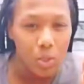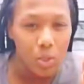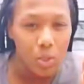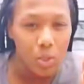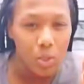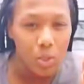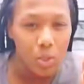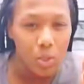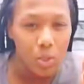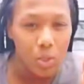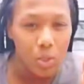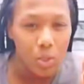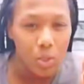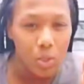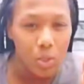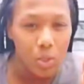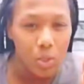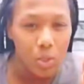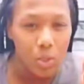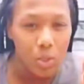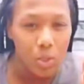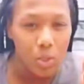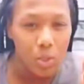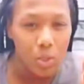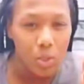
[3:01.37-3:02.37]

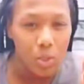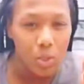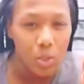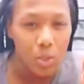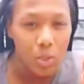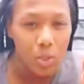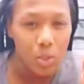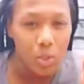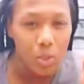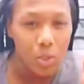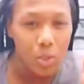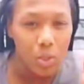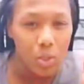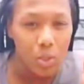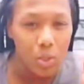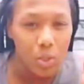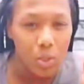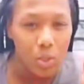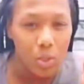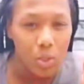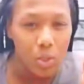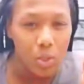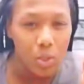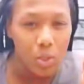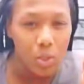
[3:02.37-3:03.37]

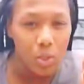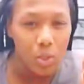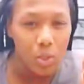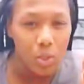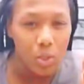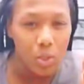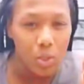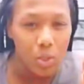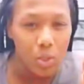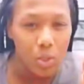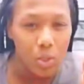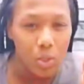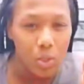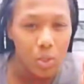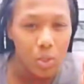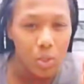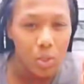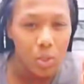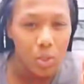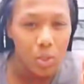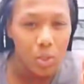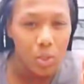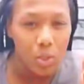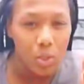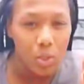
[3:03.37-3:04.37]

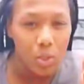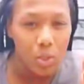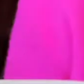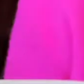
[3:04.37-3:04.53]
The person shown says nothing.